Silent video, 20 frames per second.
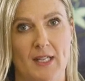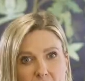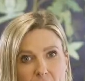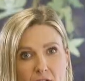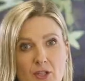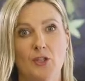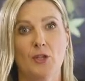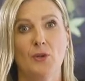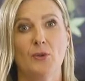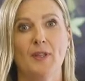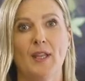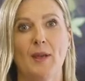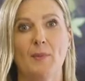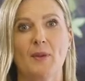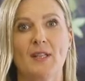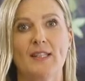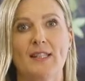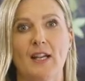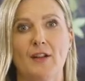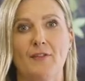The tool that
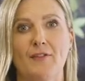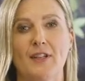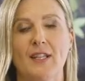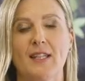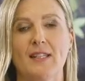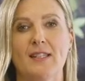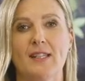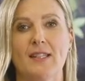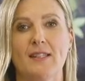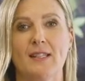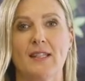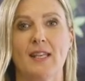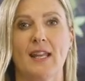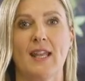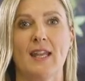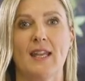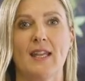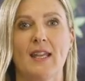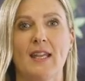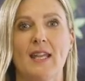we're delving into
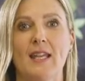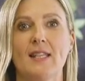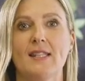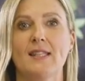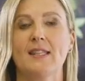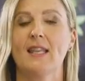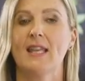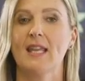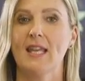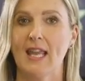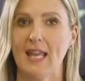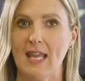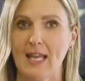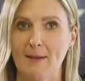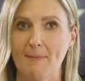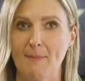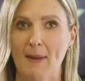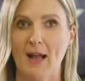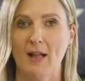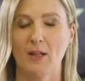today is the
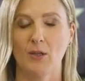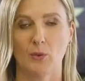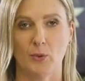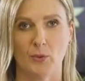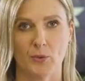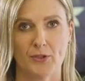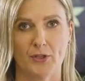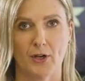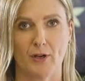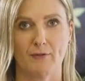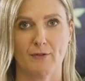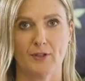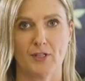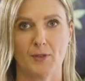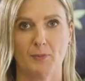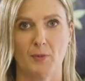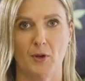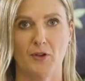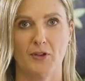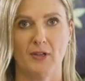Email
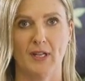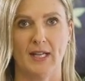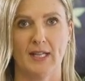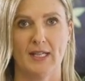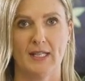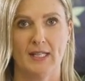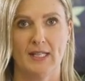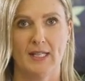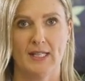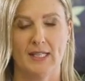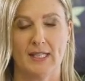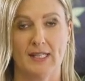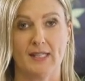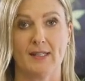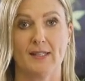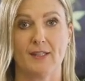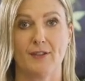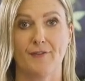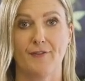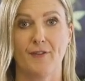Autoresponder. This
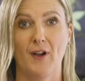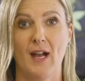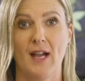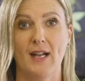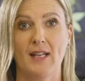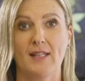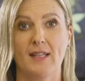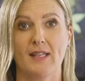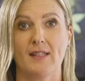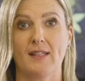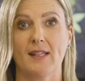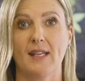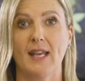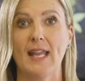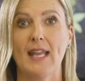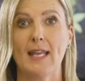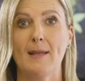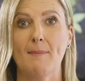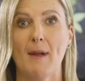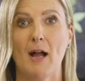is defined as an
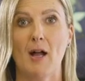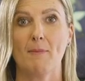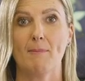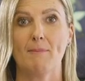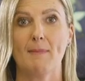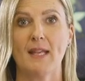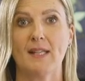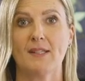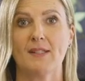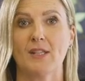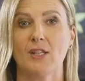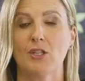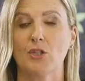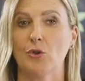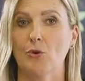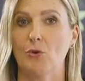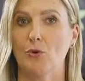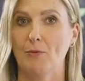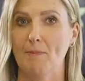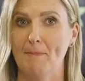email
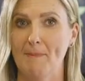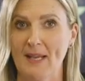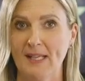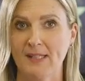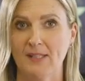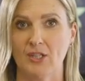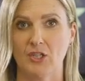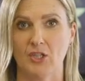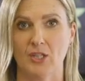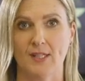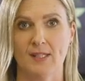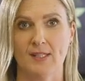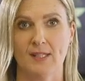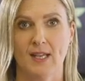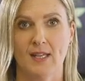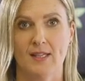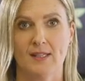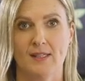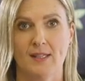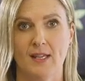message or messages
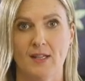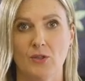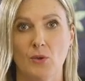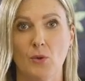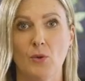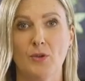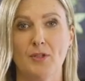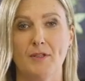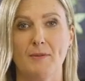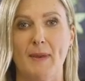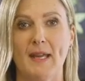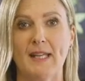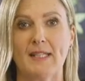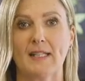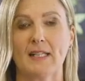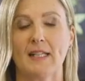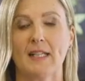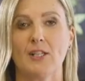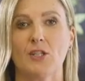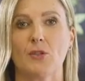sent
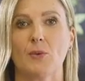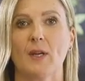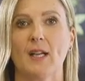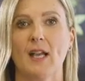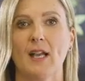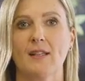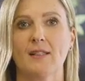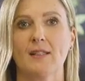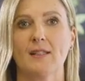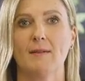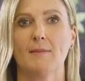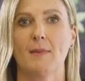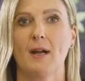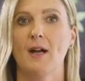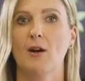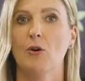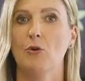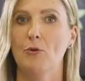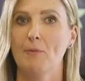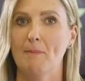automatically to a
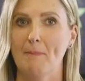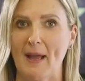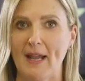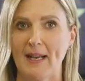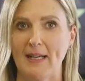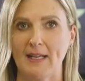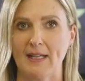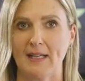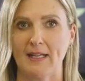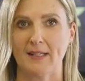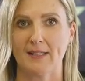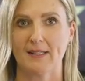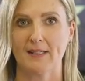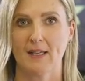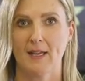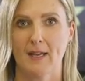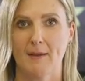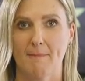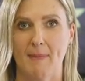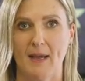customer or mailing list
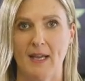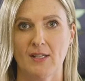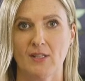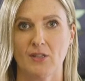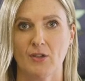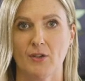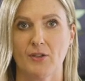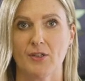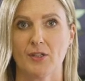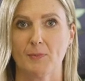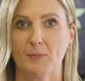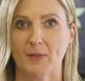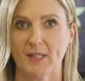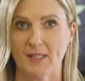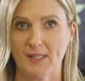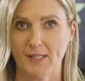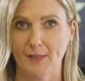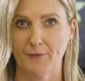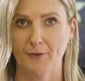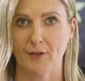based on
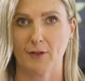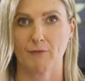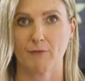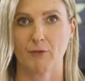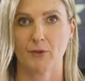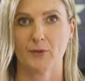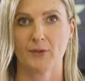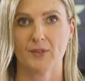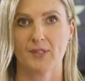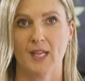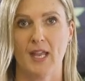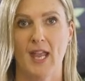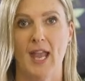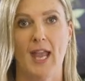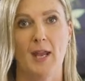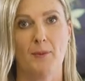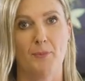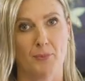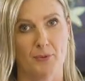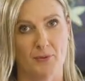specific rules
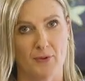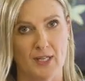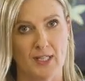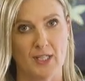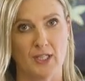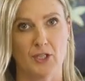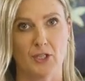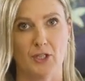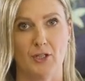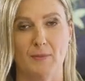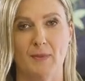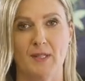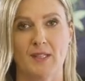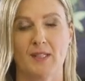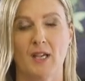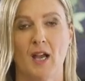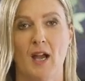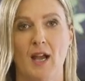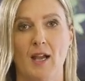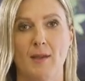at predetermined
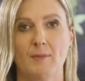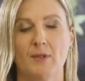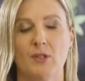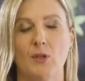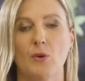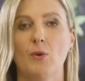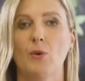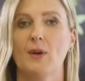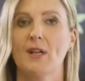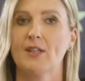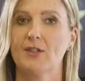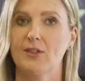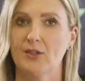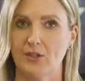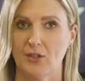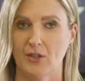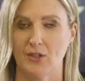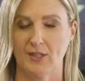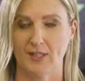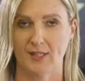times or in
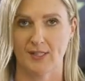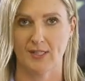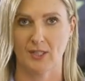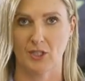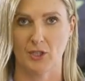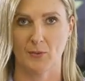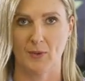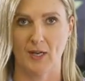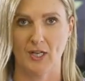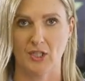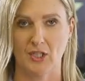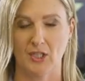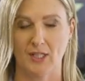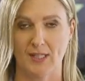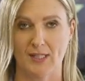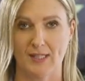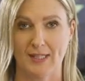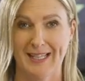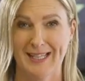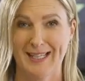certain
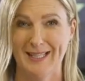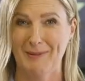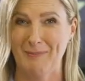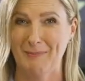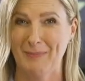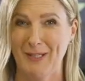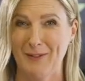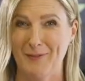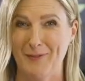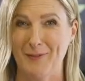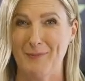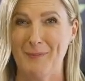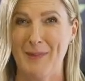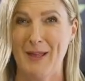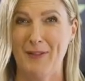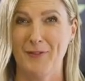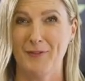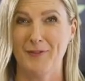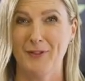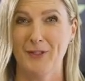situations. Bit of a
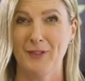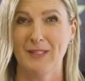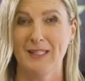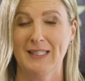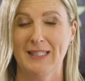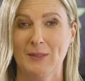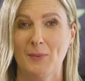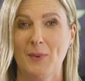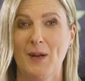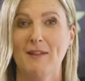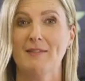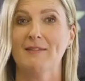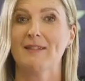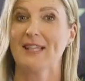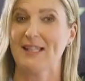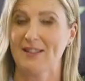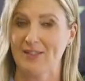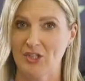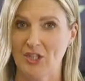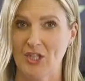mouthful? Well,
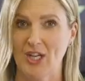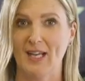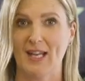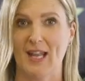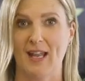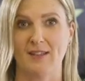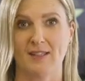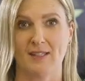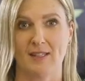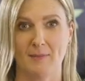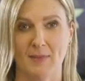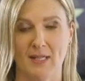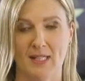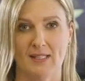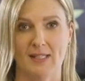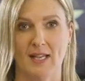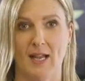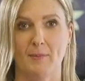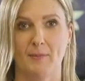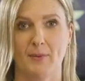let's check out some
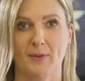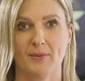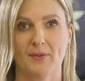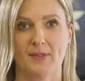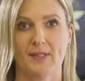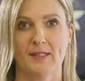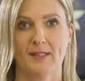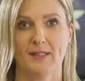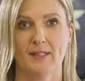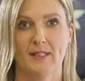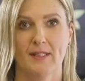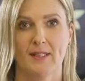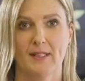examples.